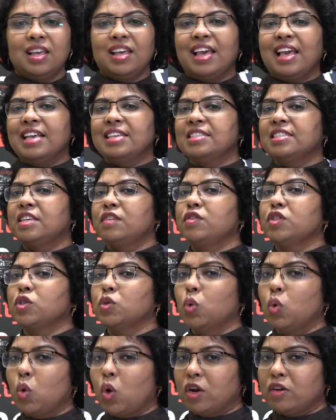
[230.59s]
Hence, there is
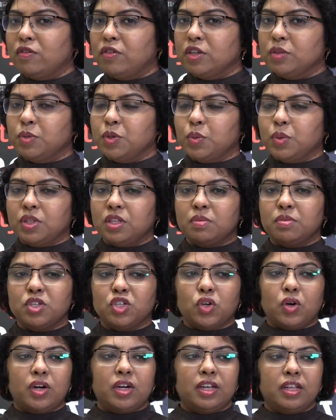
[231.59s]
no conflict between the
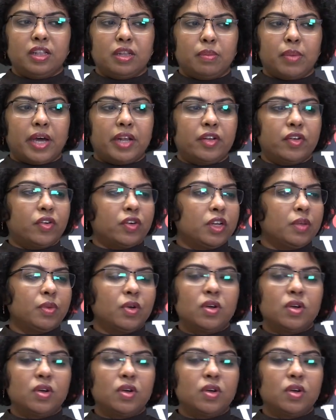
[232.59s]
majority and the minority